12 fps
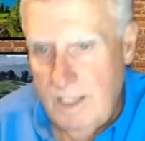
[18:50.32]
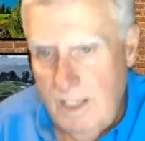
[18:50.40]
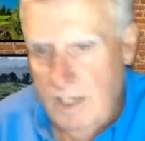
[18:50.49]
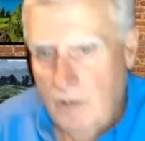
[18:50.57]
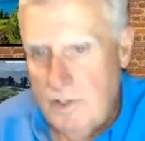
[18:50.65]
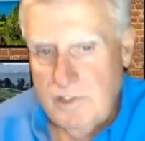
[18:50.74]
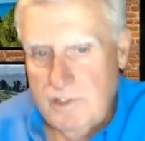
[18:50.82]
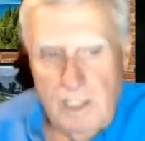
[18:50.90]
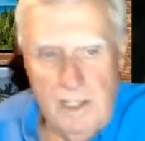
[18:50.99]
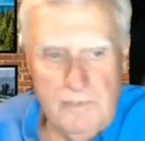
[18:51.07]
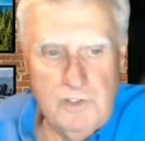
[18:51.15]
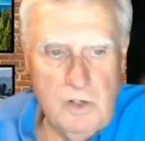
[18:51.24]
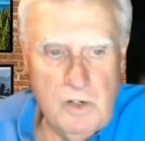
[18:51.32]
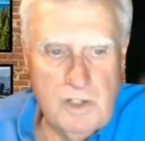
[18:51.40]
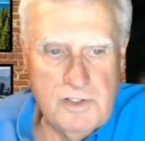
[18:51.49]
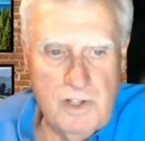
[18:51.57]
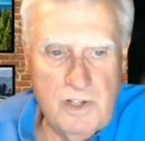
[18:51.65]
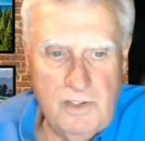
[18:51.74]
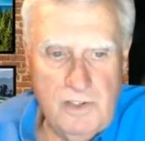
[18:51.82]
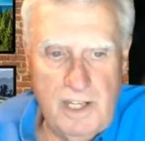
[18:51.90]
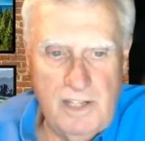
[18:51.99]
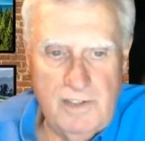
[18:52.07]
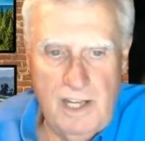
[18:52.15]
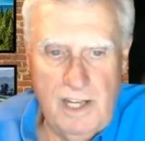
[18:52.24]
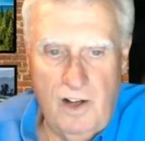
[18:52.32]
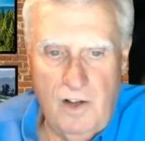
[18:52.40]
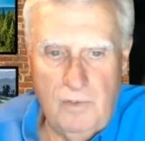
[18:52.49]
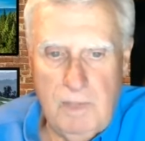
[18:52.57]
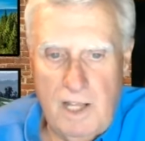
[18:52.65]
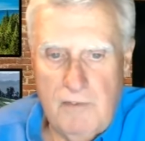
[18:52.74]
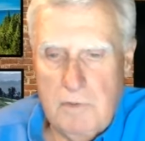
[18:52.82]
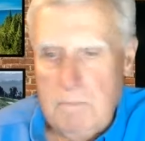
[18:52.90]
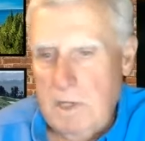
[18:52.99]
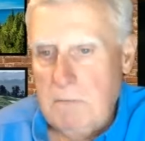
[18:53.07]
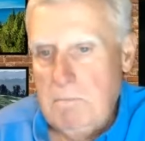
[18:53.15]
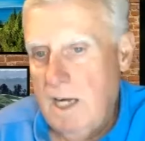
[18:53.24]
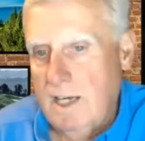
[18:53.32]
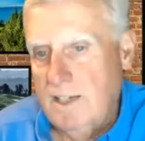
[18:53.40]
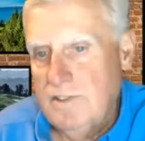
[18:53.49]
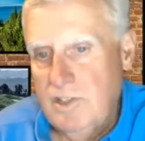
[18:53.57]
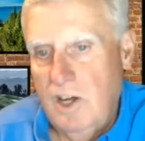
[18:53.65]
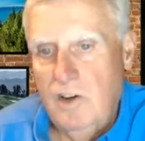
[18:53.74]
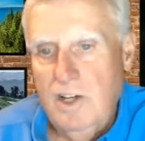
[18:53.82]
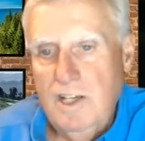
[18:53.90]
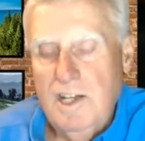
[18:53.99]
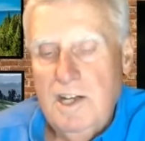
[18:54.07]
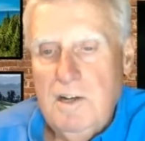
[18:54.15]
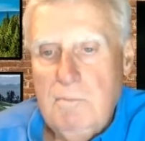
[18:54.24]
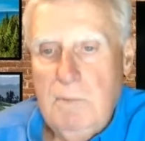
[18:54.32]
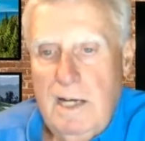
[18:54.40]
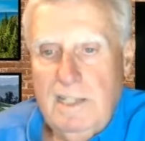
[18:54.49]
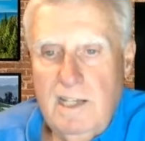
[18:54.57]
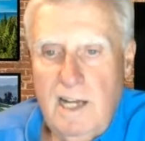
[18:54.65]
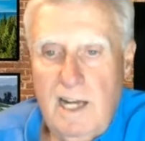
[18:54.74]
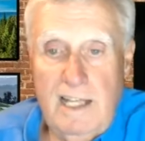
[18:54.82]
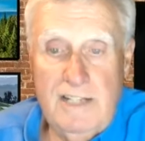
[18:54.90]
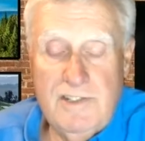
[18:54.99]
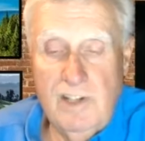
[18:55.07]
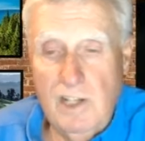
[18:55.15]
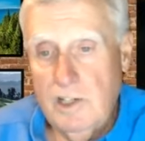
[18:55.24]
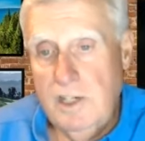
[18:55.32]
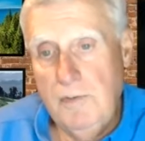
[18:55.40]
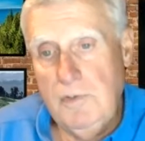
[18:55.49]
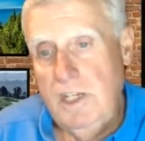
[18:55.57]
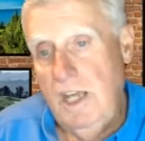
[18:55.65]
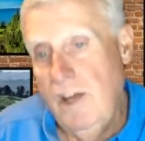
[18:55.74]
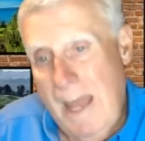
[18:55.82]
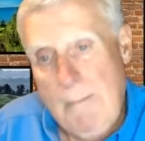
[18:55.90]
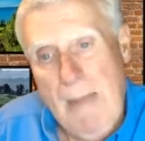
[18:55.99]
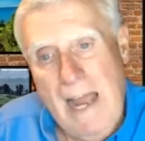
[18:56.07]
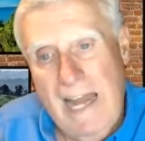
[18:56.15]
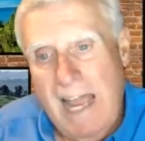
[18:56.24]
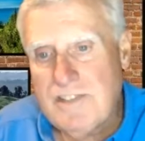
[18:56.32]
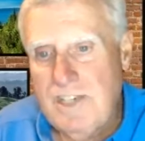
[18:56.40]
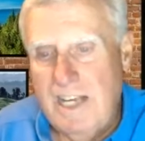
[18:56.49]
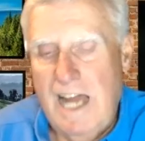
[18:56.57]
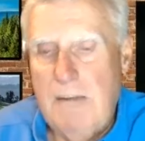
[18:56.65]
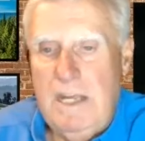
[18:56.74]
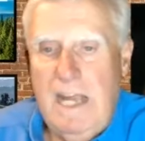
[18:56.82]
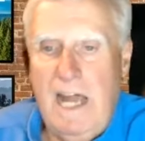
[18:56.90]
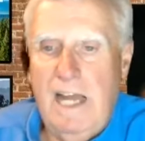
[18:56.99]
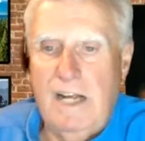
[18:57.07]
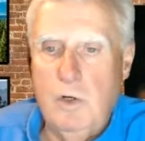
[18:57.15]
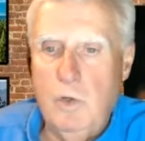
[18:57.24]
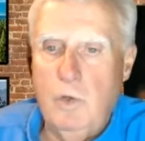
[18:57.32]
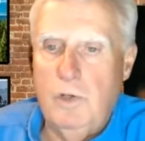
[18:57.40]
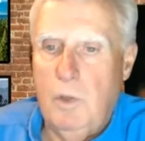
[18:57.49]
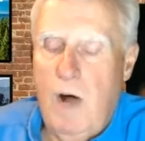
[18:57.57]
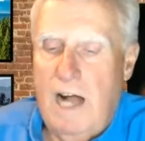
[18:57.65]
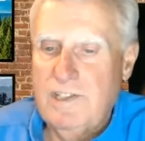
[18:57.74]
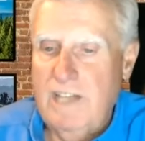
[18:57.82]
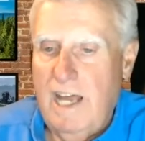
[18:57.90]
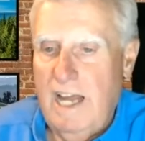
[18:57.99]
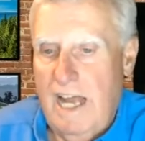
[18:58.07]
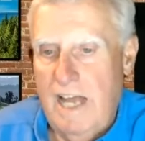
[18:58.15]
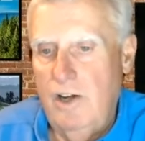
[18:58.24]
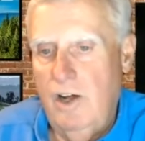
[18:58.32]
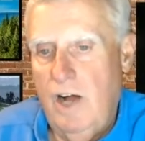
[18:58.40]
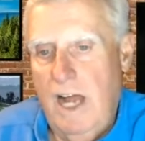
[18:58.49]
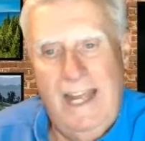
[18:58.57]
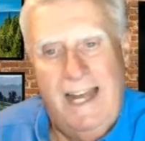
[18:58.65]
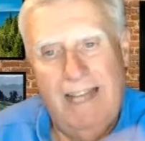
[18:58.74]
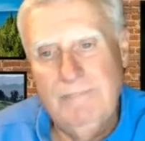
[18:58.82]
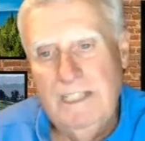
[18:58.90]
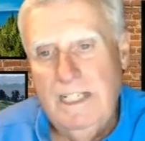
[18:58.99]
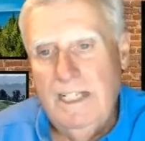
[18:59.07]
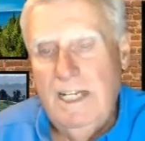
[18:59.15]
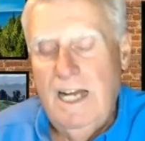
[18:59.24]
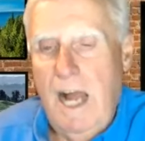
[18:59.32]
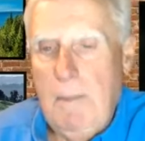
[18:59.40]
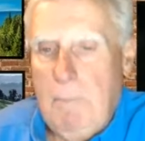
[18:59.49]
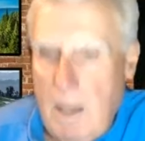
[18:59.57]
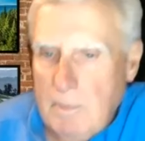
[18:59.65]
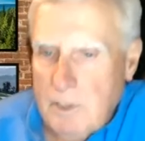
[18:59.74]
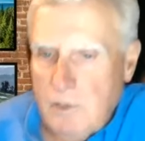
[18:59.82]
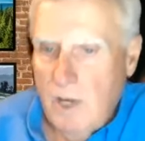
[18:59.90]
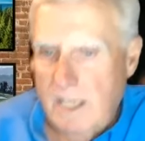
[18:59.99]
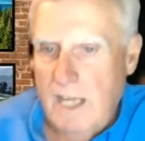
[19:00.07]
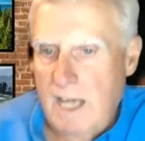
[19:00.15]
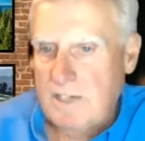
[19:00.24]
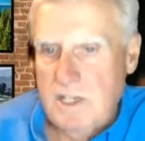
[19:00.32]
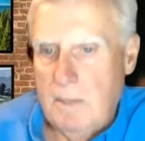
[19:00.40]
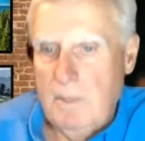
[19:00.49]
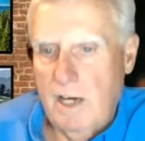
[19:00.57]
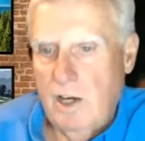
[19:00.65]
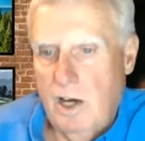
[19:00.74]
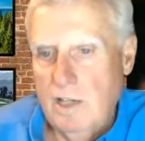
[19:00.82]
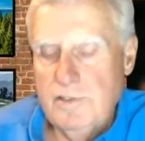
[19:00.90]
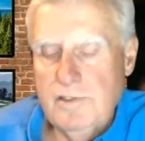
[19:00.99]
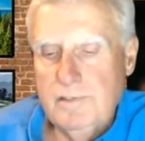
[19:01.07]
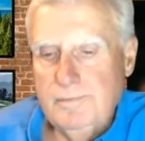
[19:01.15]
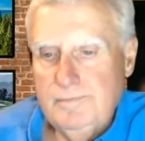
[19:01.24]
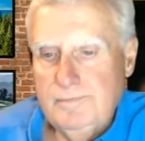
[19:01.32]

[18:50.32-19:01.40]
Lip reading: LIV Tour. So they all play for big money. So, but it's a little different deal. That might actually kind of be kind of cool to watch that. I don't know. I'll probably try to catch some of that, Carlos.